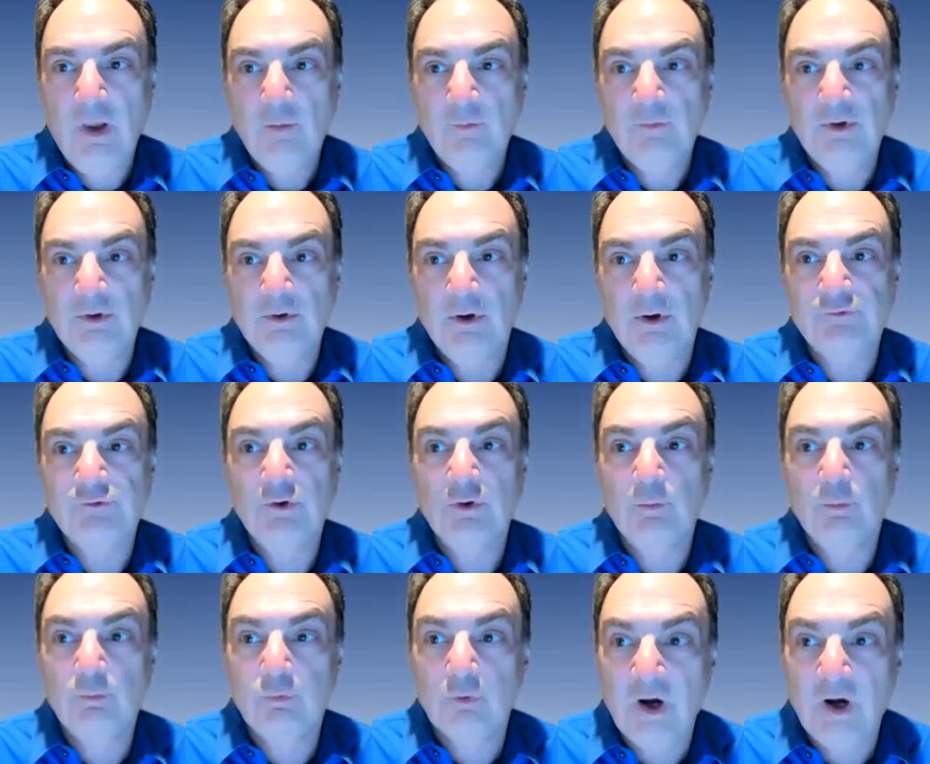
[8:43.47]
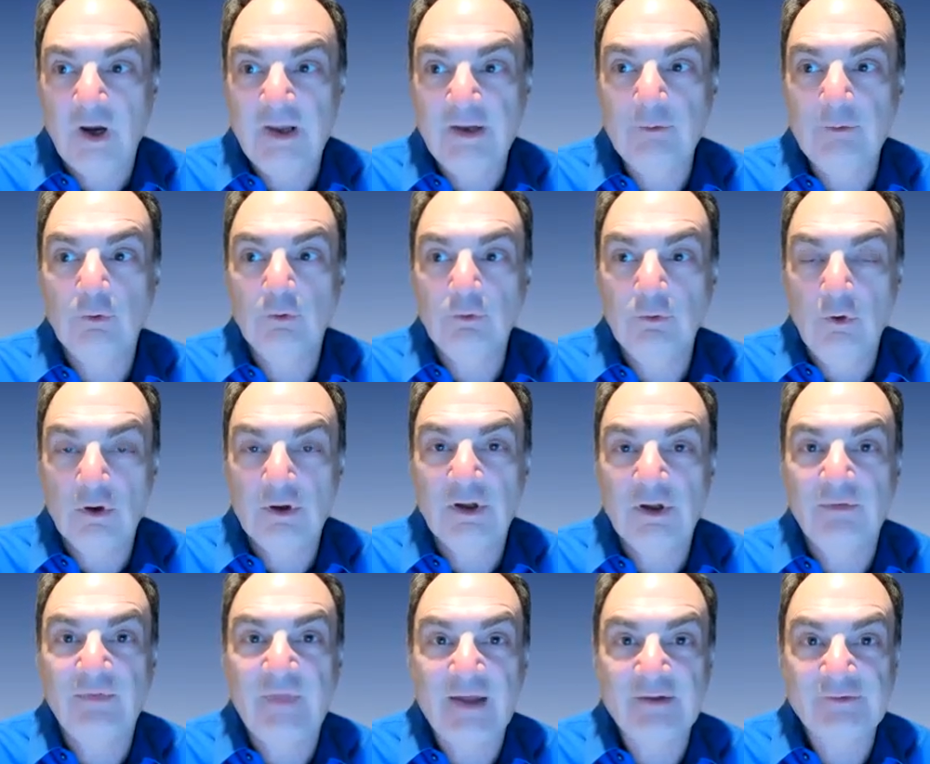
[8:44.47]
because your brain will look
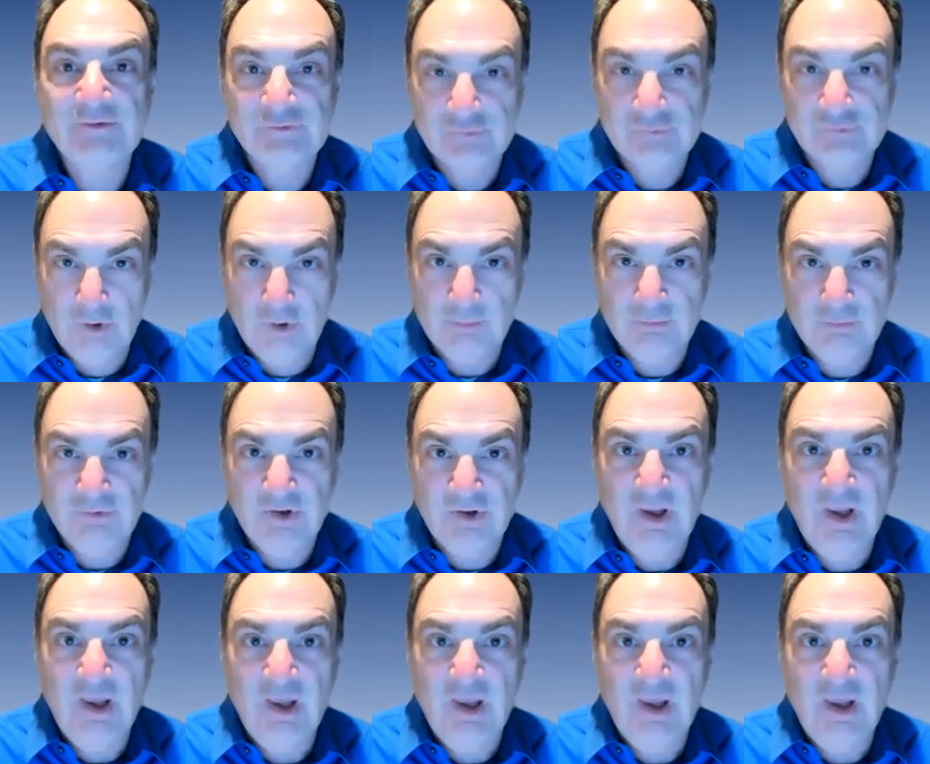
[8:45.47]
at that script